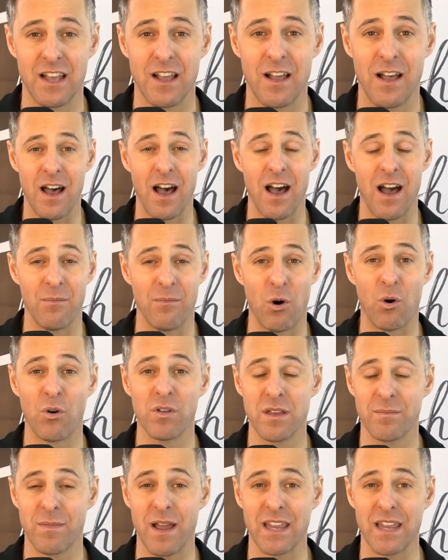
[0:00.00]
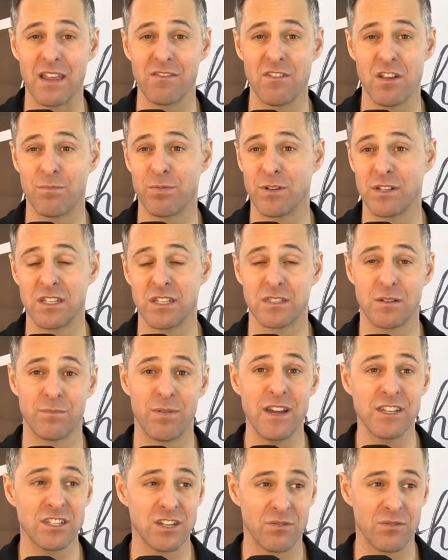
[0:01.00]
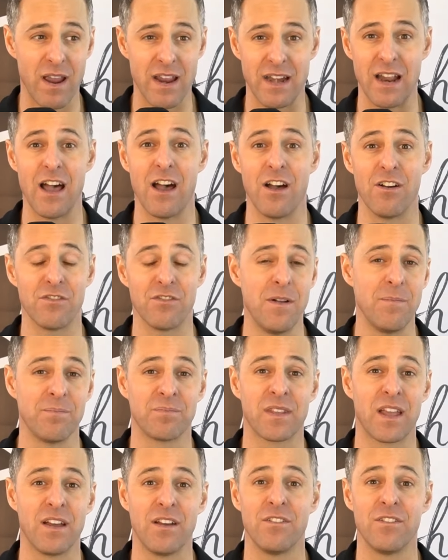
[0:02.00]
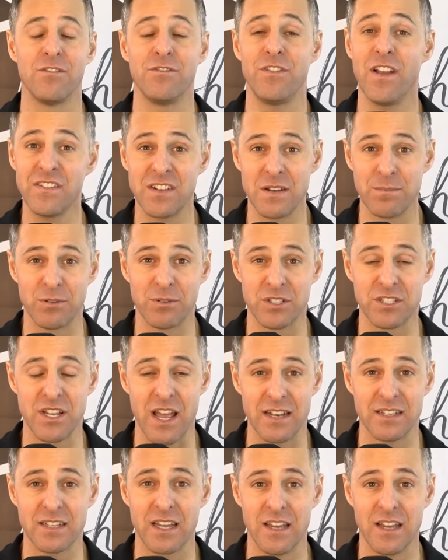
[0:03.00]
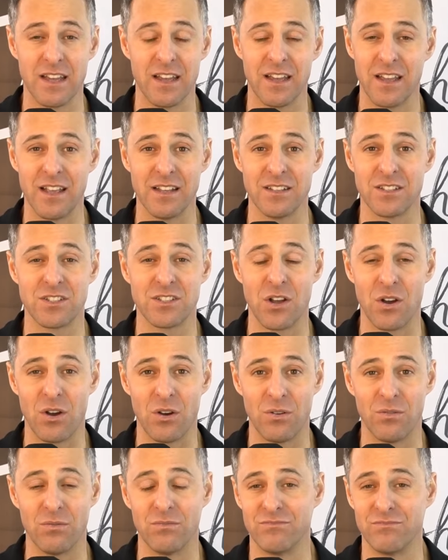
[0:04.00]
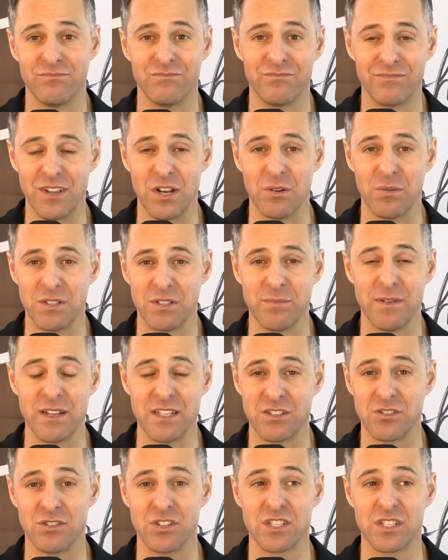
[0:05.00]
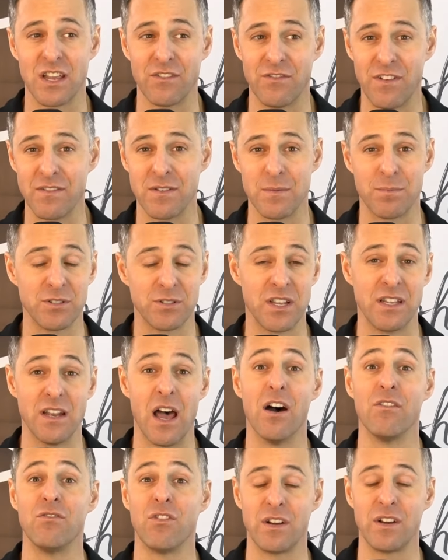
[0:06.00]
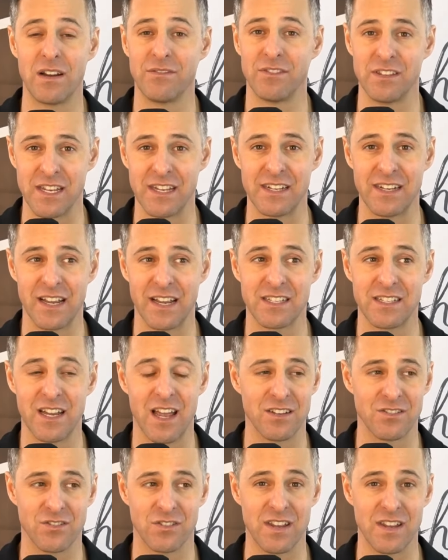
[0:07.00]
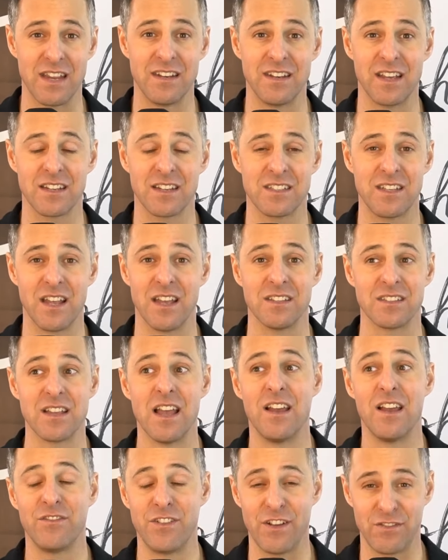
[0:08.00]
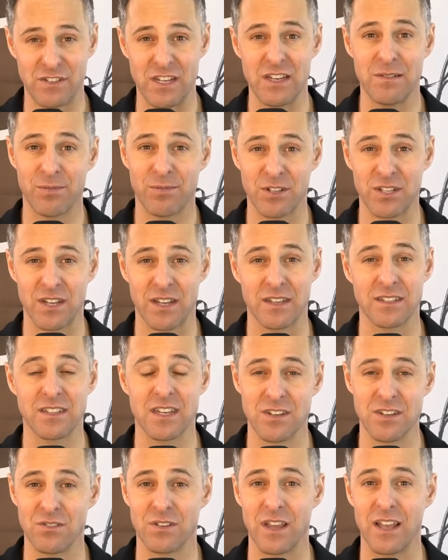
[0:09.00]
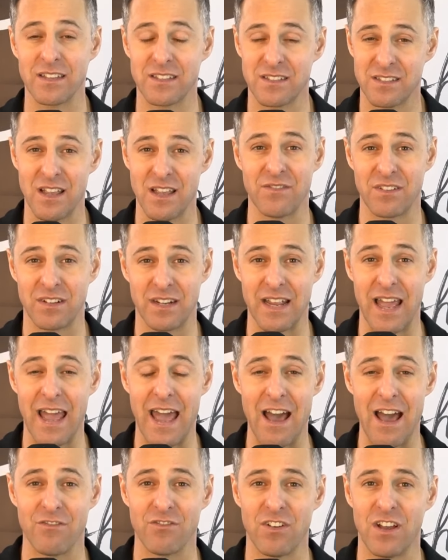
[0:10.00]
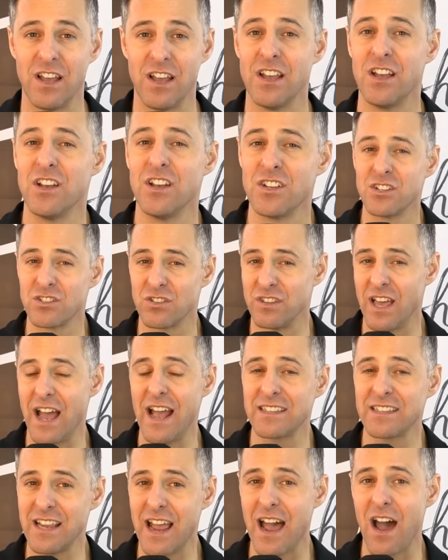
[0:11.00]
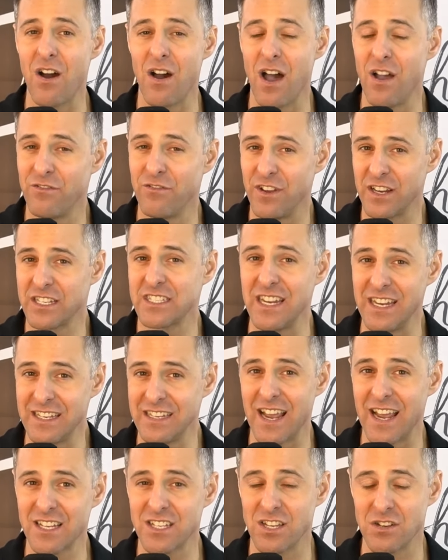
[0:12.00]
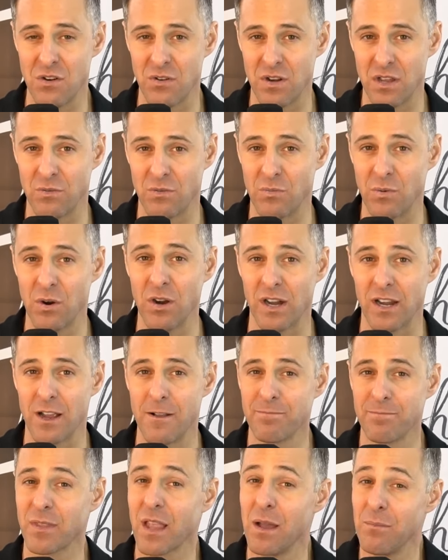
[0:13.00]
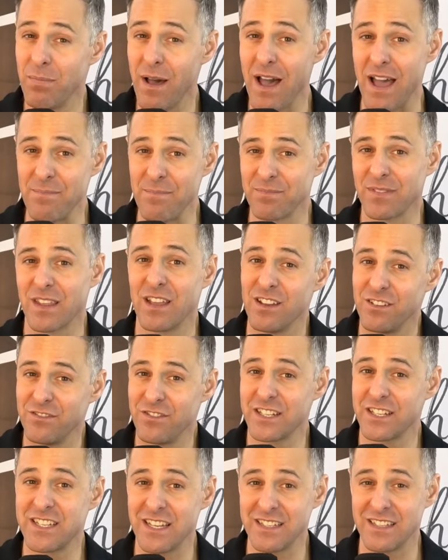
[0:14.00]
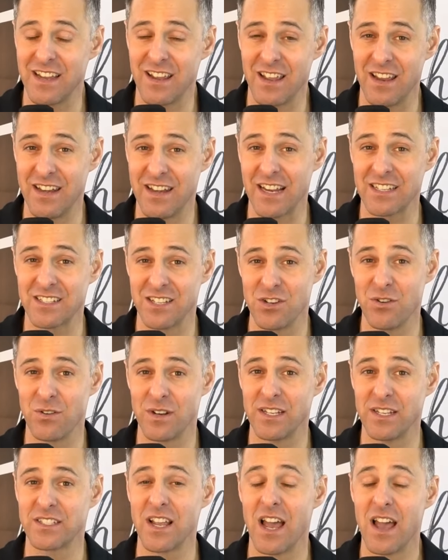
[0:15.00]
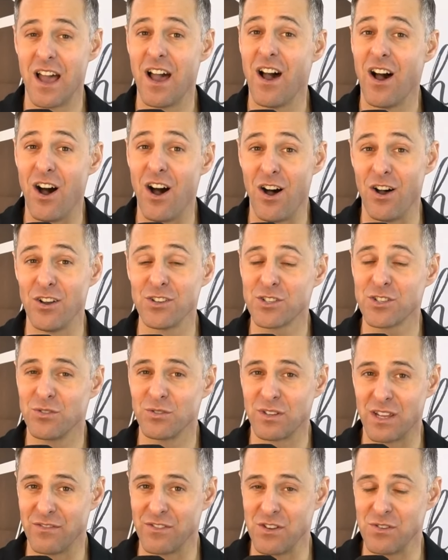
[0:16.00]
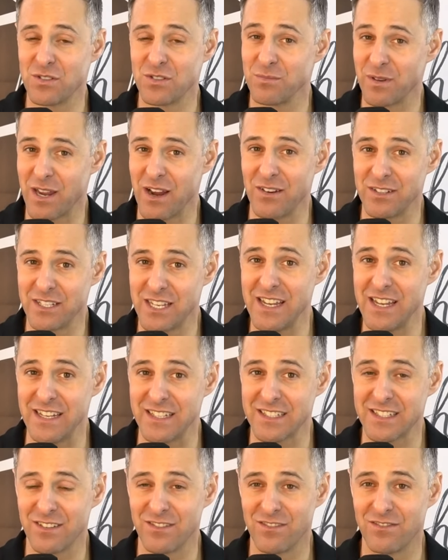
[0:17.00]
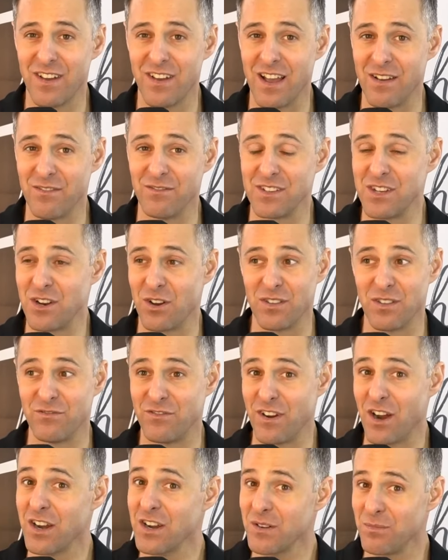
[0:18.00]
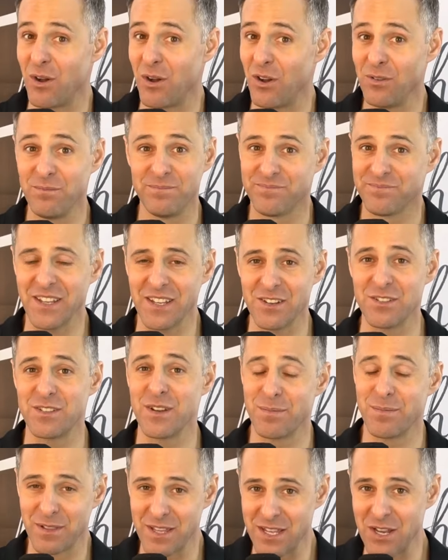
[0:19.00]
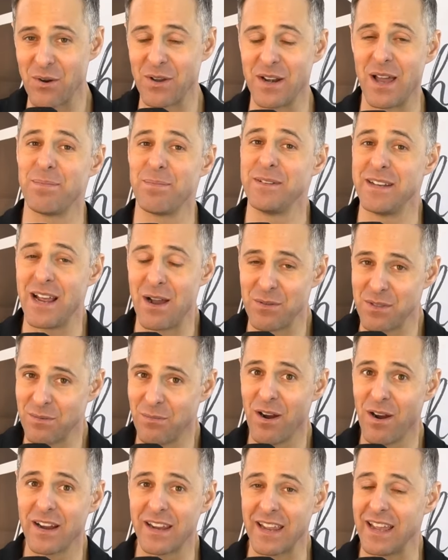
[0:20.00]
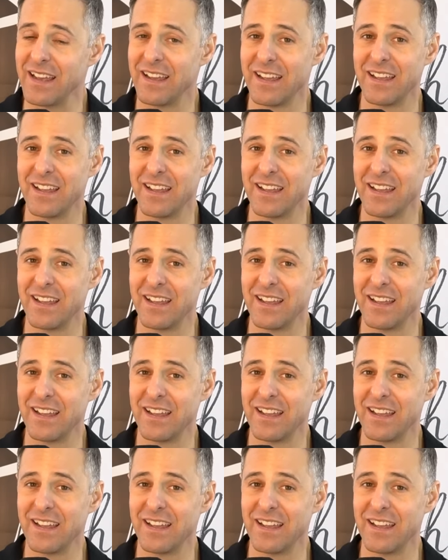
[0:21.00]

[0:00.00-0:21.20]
Um, or they might give you a participation rate of fifty percent. And so, you know, which means you'll just get fifty percent of whatever the index does. So the index does fifteen percent, you'll get seven and a half. So that's how a fixed index annuity will work. But fixed index annuities also give you some guarantees. Um, you know, the variable, you typically going up and down with the market.